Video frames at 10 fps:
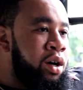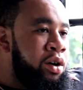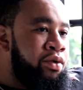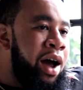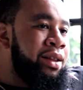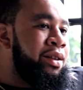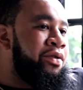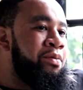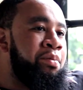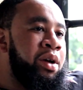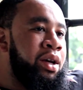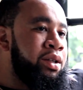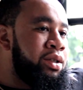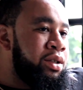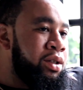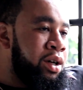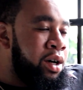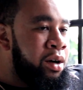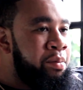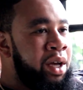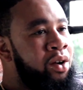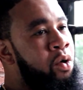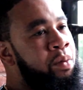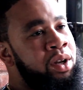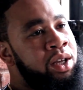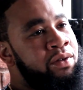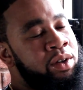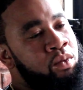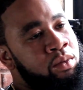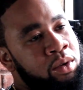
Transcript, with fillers: uh, riding different beats, uh, being open to even